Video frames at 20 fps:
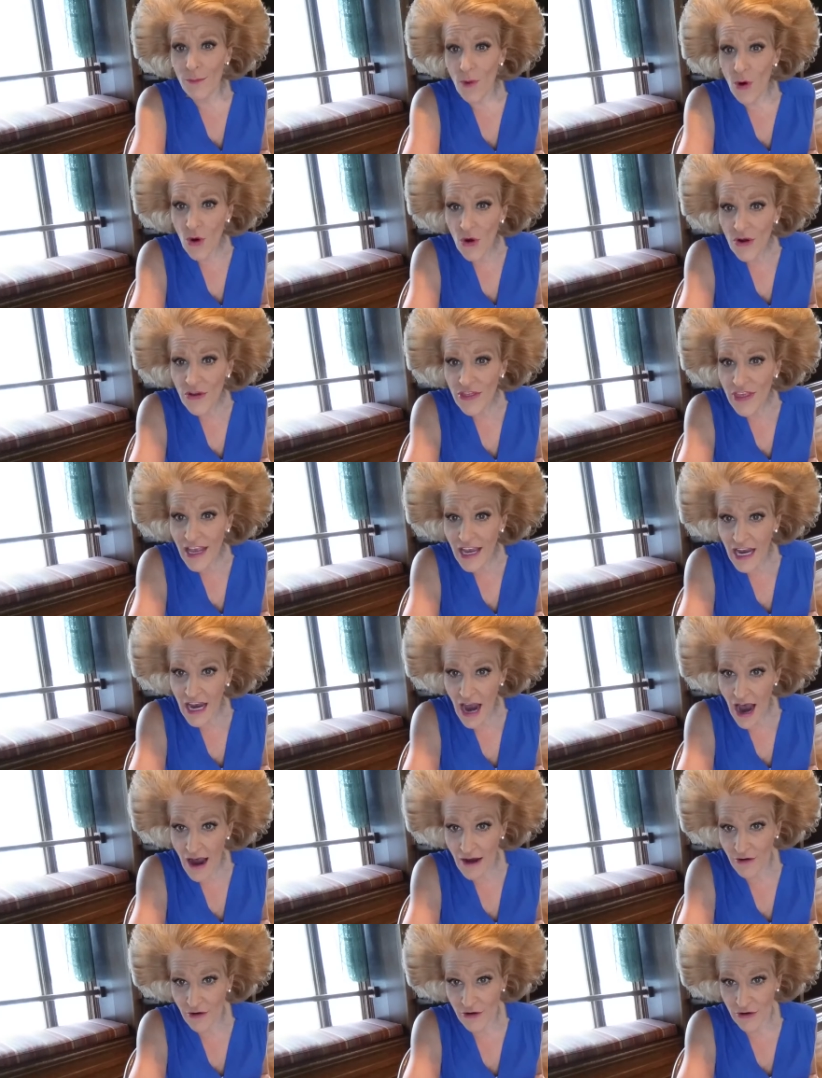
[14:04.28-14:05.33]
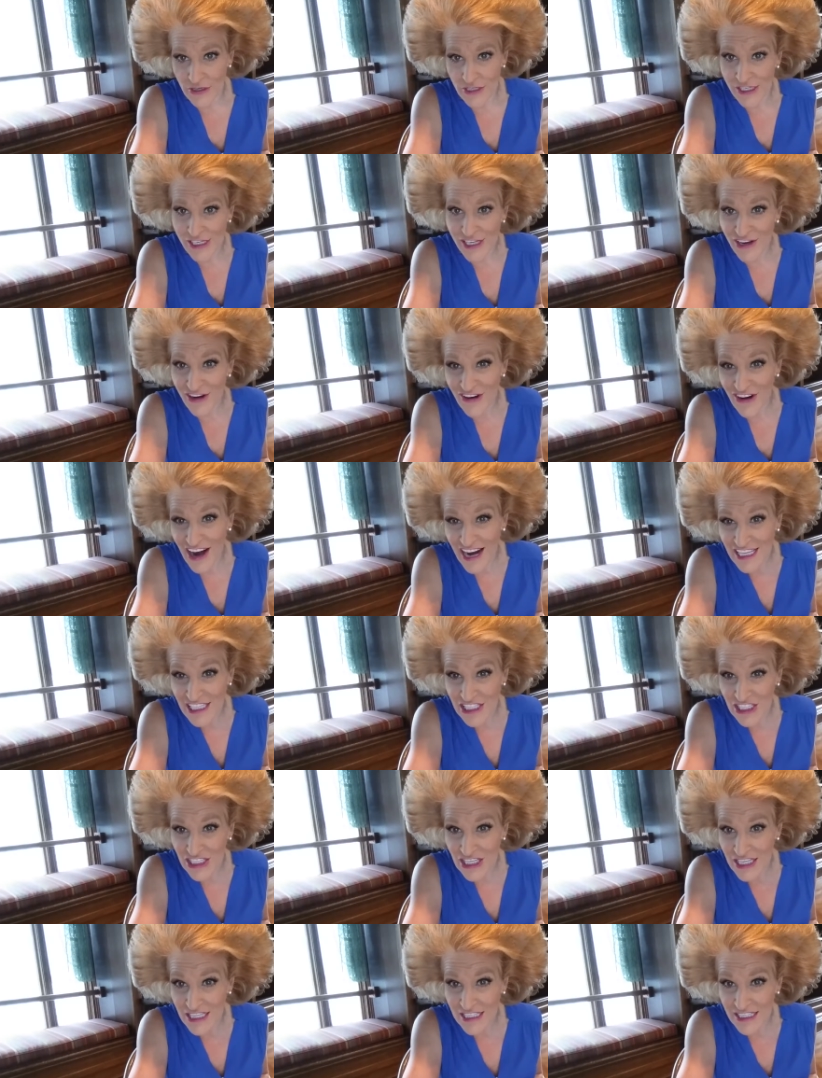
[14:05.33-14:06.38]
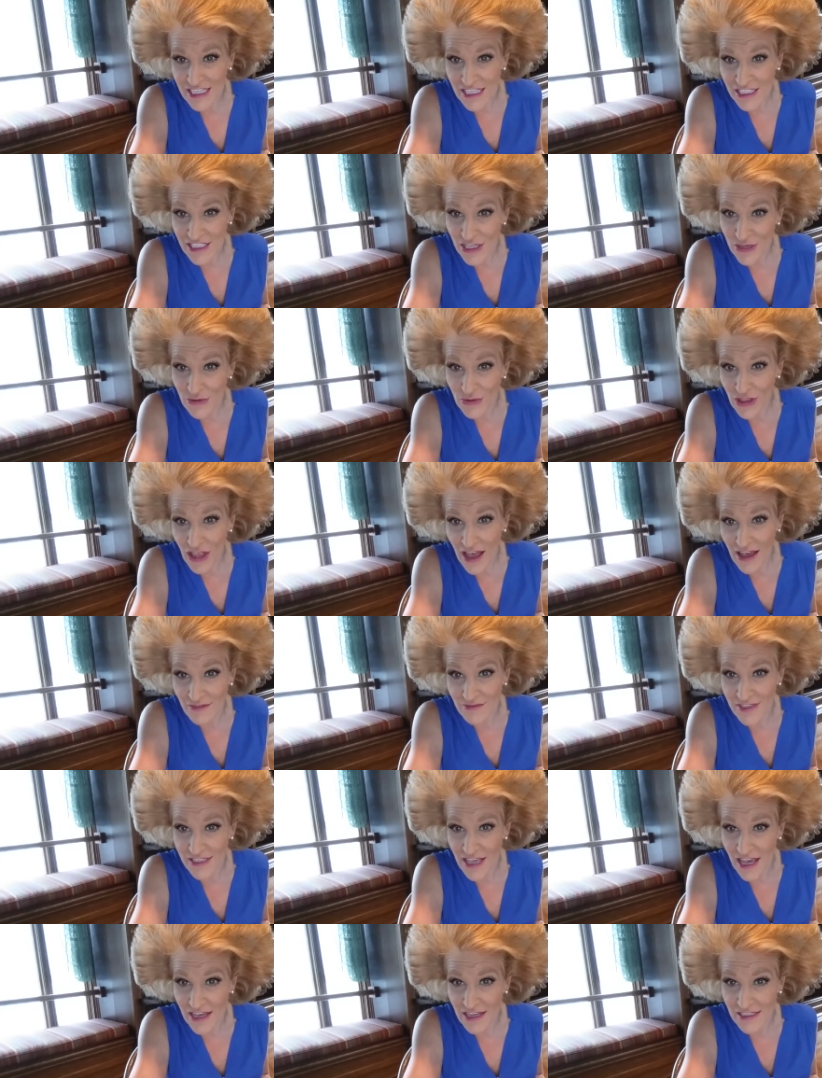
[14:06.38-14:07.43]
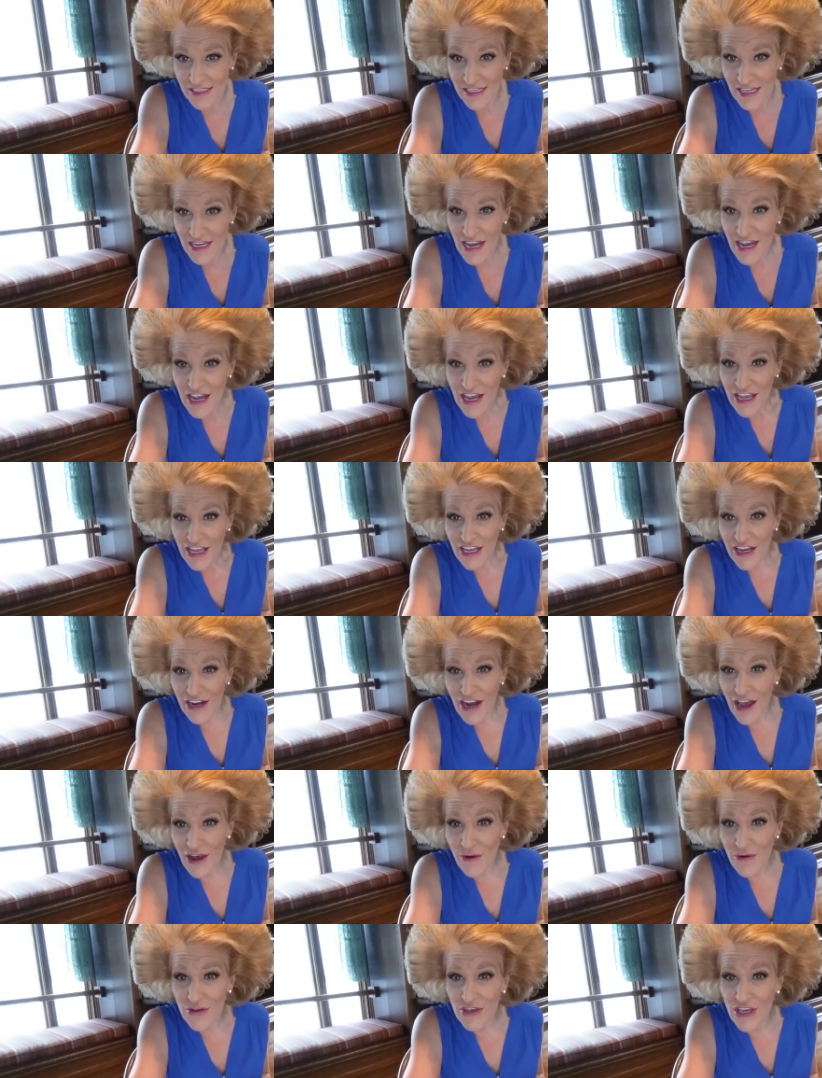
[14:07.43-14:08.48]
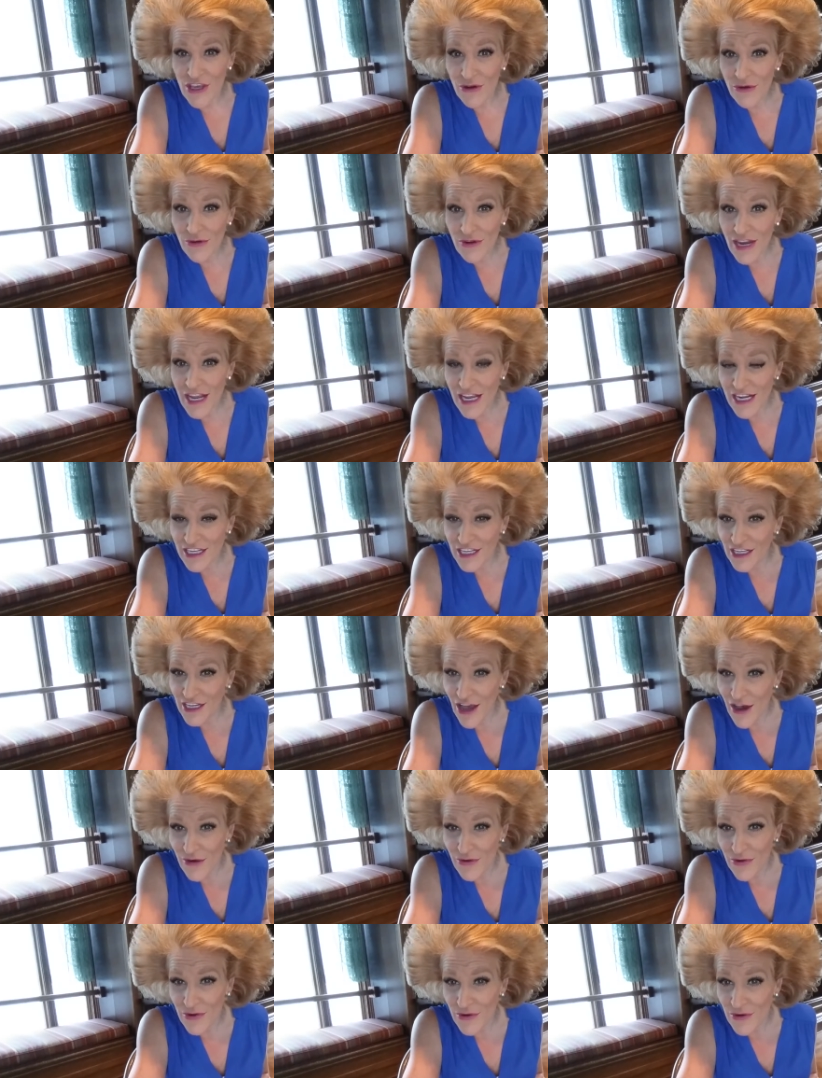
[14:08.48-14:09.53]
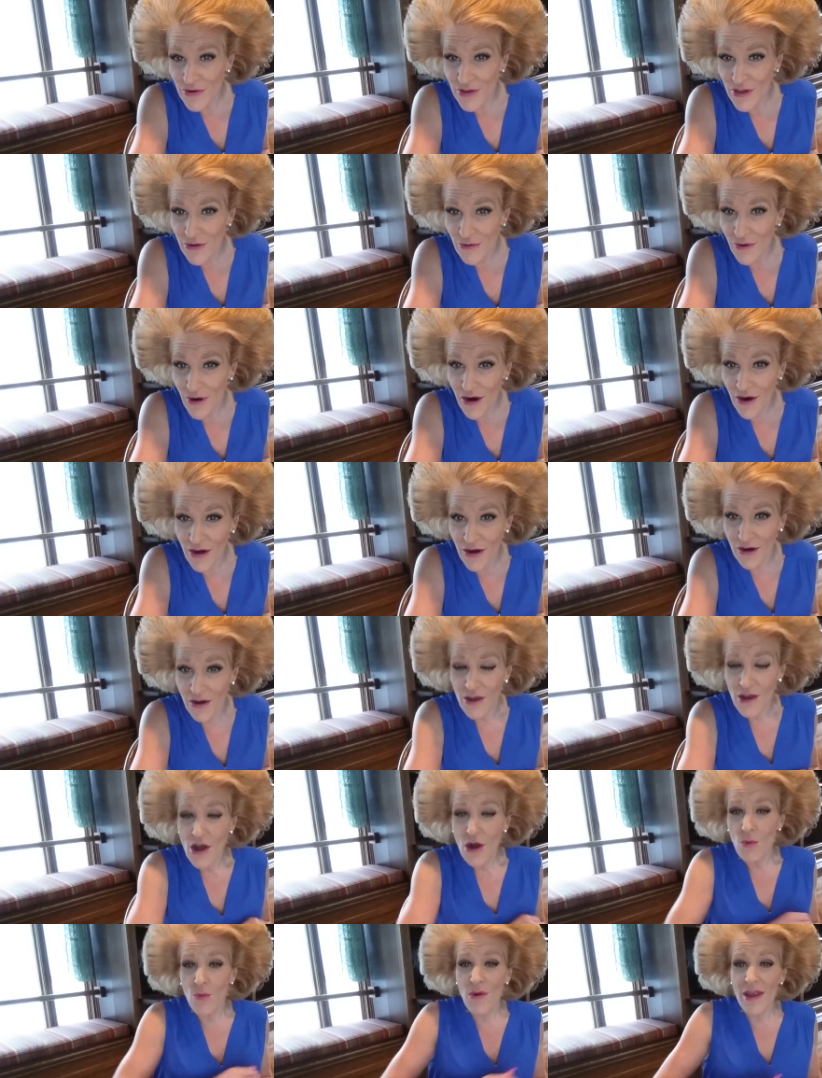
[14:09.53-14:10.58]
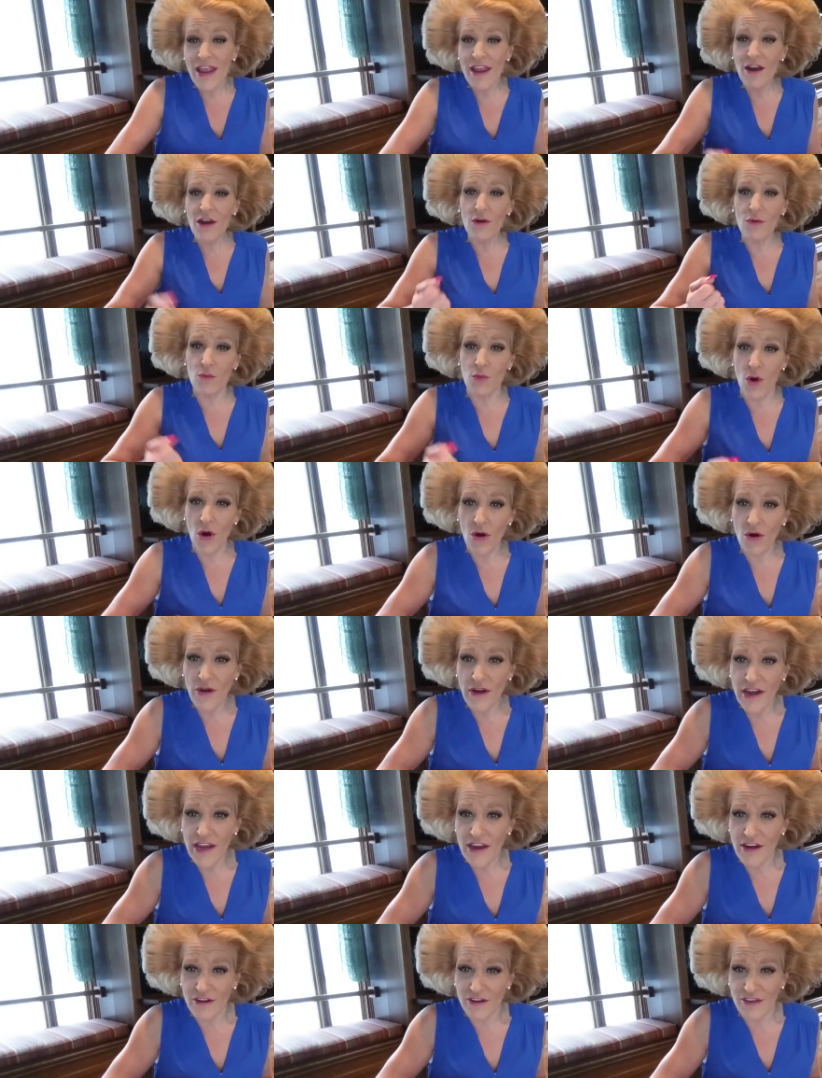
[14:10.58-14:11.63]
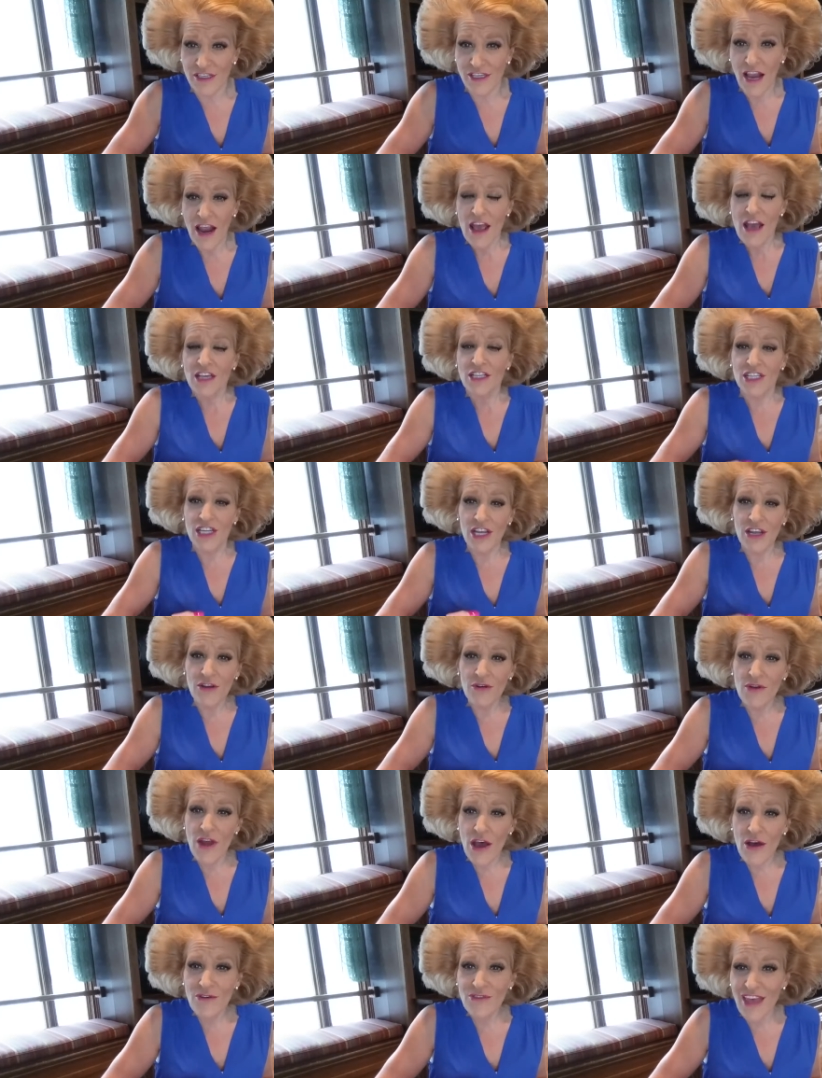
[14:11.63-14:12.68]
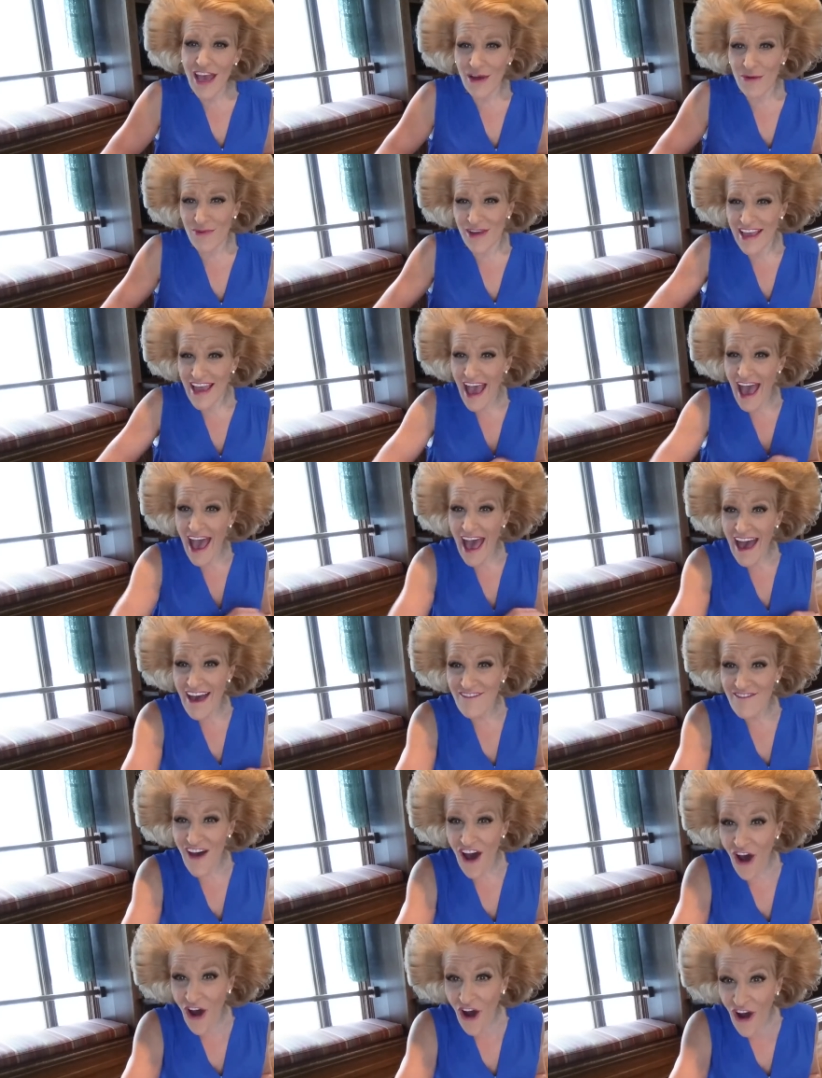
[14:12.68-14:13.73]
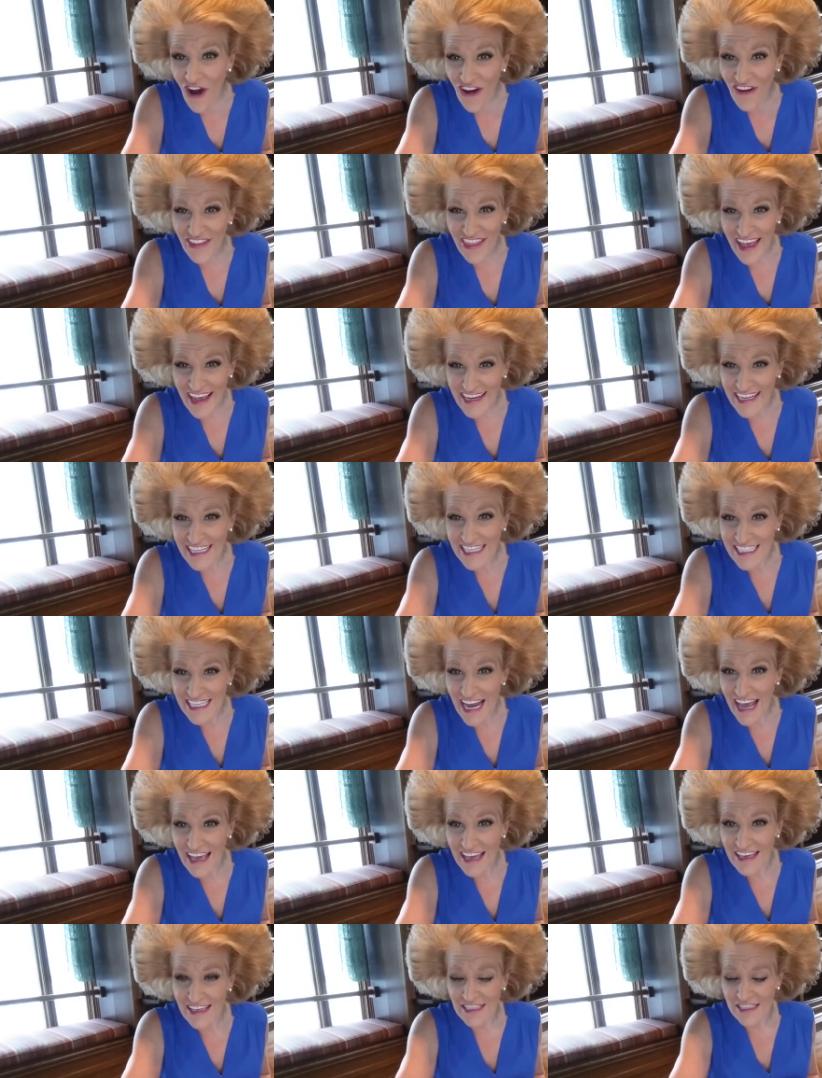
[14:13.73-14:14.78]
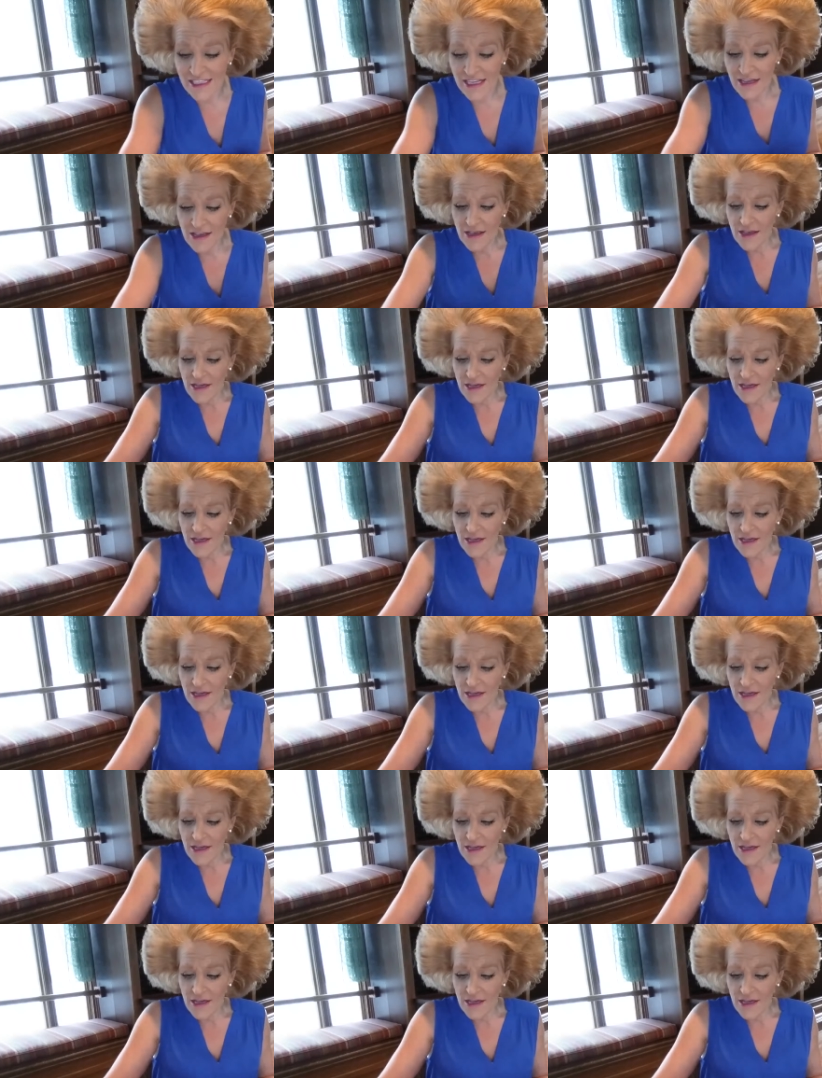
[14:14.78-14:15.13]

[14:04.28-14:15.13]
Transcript: more than conquerors through Christ Jesus who loves us. You know, you need to know who you are. We are warriors. Do you know that we have all that it takes